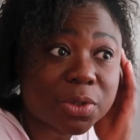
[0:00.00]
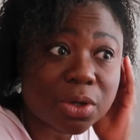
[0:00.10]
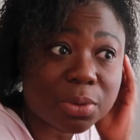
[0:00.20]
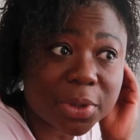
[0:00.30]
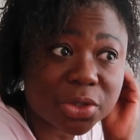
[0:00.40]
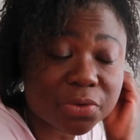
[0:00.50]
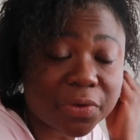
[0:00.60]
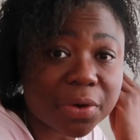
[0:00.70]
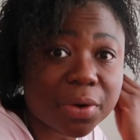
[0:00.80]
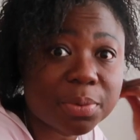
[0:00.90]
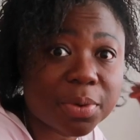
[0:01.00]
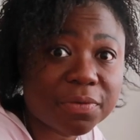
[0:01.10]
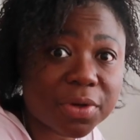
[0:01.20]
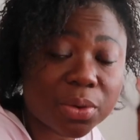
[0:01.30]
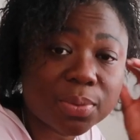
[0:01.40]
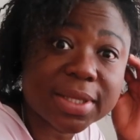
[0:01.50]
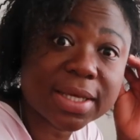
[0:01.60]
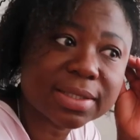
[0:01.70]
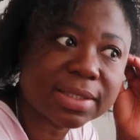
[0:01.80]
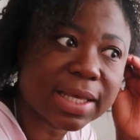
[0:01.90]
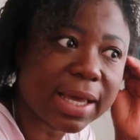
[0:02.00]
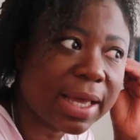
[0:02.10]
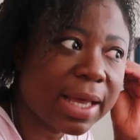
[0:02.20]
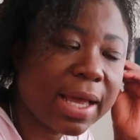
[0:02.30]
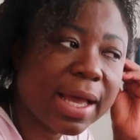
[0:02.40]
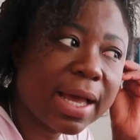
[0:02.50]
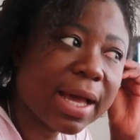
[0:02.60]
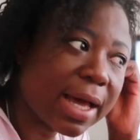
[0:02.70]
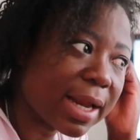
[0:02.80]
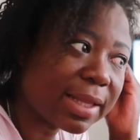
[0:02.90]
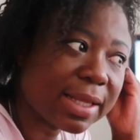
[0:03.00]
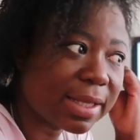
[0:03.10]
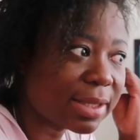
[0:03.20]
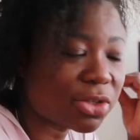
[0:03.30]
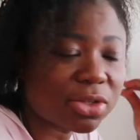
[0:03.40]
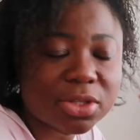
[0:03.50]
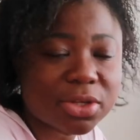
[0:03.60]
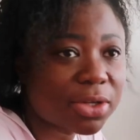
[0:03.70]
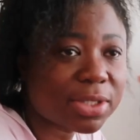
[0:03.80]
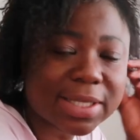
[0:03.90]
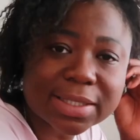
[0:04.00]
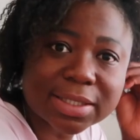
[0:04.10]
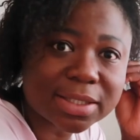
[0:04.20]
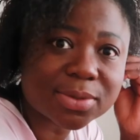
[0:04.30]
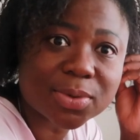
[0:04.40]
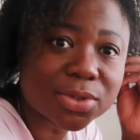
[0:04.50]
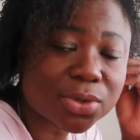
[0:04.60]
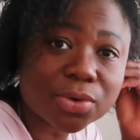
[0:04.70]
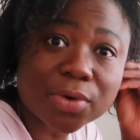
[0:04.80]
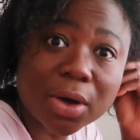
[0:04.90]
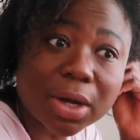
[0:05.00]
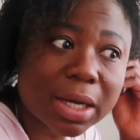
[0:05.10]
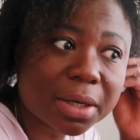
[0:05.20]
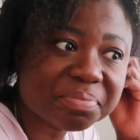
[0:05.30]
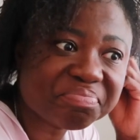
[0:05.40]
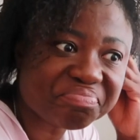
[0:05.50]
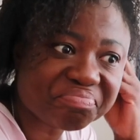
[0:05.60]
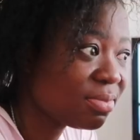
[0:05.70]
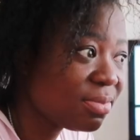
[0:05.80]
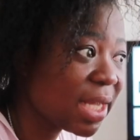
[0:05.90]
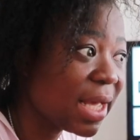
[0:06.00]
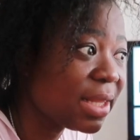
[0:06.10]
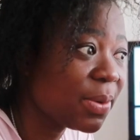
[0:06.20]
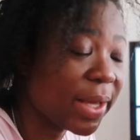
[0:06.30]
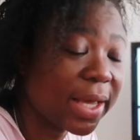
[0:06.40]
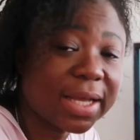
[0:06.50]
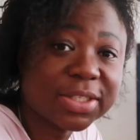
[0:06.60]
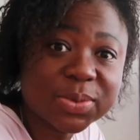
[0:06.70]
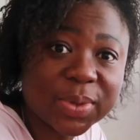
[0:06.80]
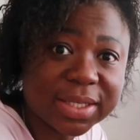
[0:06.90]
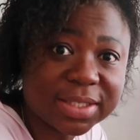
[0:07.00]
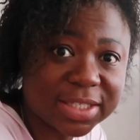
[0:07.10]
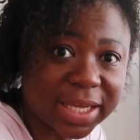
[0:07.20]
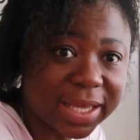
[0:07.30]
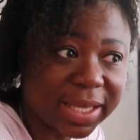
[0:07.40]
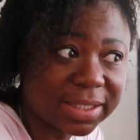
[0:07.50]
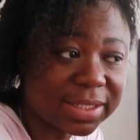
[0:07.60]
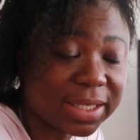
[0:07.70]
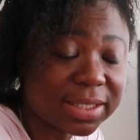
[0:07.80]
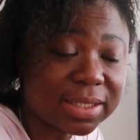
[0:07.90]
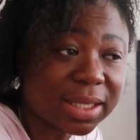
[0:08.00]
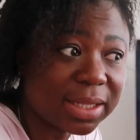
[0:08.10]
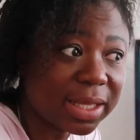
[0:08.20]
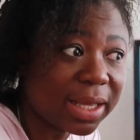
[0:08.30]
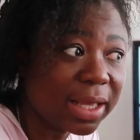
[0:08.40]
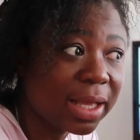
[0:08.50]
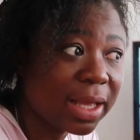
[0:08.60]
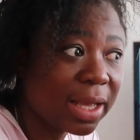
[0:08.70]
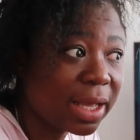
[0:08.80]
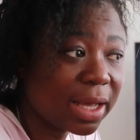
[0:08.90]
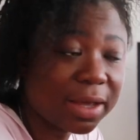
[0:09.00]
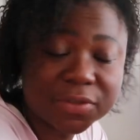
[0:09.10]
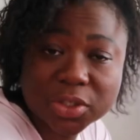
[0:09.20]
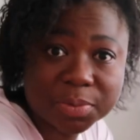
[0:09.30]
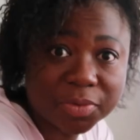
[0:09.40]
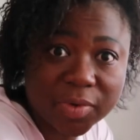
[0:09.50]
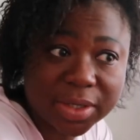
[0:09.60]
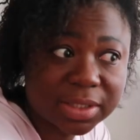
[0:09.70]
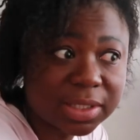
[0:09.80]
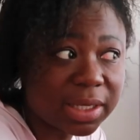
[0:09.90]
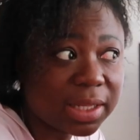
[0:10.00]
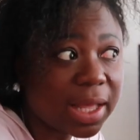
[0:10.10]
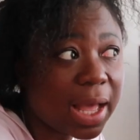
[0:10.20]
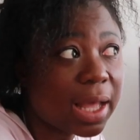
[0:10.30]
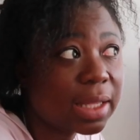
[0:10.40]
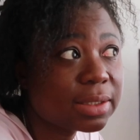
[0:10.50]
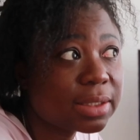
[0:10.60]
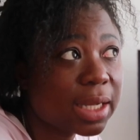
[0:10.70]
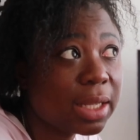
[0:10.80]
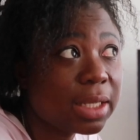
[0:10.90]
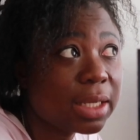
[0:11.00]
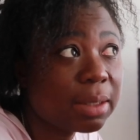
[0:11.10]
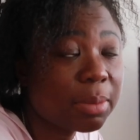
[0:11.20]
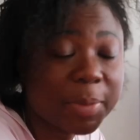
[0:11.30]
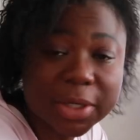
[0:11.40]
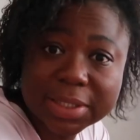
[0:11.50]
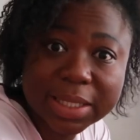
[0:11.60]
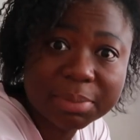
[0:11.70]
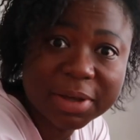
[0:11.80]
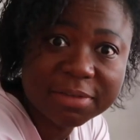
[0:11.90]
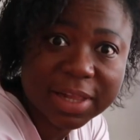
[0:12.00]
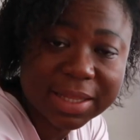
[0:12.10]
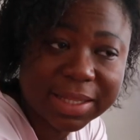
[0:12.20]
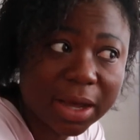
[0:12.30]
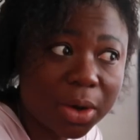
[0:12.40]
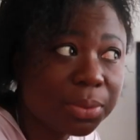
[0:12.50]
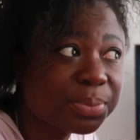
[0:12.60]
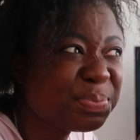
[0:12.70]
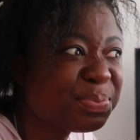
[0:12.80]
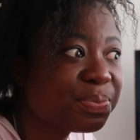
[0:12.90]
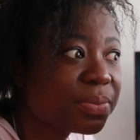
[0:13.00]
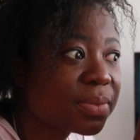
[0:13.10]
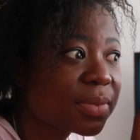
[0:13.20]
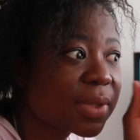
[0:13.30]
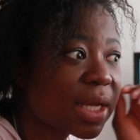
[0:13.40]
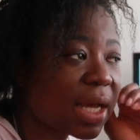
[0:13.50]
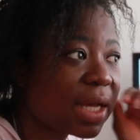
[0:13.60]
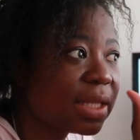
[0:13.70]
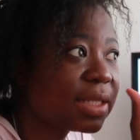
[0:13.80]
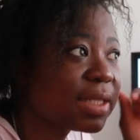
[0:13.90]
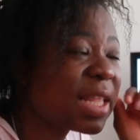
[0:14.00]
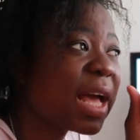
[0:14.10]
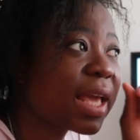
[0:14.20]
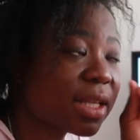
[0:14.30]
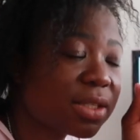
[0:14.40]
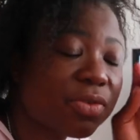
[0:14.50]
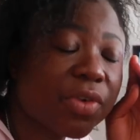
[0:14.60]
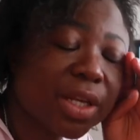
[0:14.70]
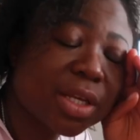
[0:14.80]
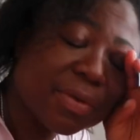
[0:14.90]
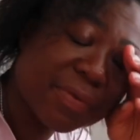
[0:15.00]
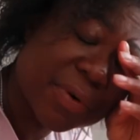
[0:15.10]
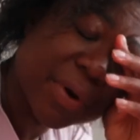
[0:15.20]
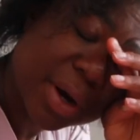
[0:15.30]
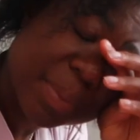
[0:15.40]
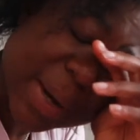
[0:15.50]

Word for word: the documentary of incredible everyday woman yesterday and I think the, the settings were so wrong. Anyway, I just wanted to check in. Today's Sunday. I've just been resting and I'm about to clean my flat now and start getting ready for